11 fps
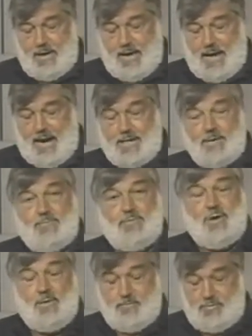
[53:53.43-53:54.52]

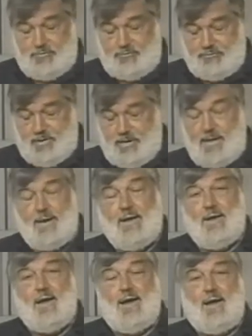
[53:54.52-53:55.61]
Item number
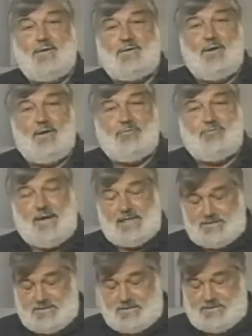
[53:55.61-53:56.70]
3
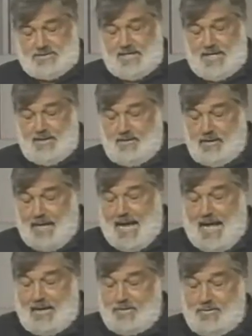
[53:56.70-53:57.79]
addresses the
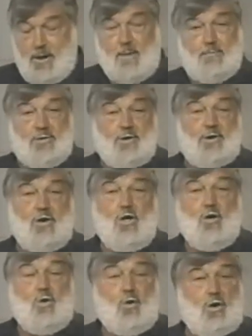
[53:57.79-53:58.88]
clock number
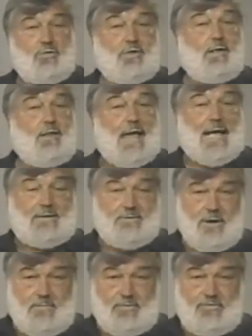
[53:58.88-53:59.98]
or the
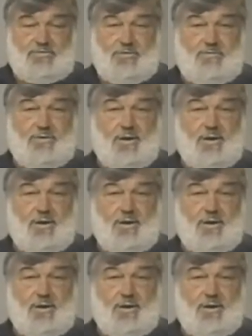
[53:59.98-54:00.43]
clock numbers